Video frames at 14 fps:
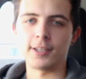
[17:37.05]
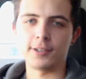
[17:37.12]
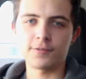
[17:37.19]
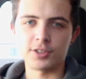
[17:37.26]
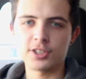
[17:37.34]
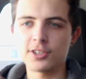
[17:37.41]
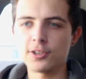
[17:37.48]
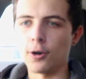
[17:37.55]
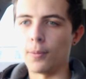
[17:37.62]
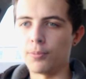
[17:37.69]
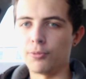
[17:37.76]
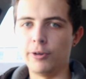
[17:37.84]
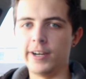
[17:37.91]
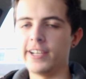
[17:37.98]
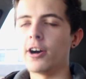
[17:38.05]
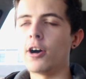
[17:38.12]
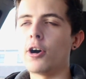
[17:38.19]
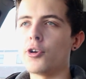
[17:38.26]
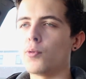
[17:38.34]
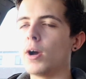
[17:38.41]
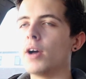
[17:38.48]
and you have to stop really
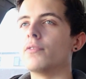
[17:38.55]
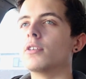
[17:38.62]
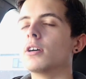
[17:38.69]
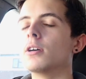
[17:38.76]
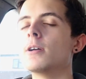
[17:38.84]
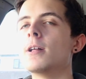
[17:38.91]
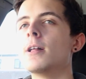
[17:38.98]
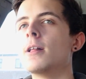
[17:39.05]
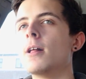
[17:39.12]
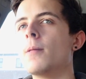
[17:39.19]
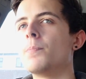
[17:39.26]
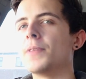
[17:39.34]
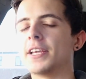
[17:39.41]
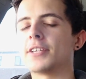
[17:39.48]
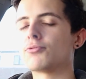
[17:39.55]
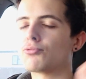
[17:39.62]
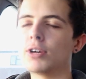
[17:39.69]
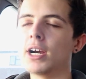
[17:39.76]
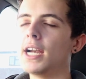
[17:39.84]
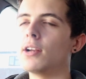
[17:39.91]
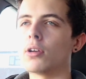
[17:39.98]
hard or whatever. It's
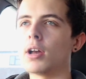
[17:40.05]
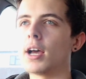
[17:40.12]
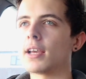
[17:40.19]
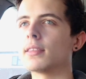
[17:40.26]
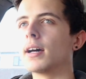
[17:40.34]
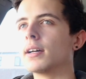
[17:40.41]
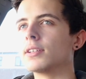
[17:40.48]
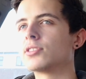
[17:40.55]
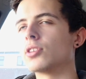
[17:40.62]
really not like that.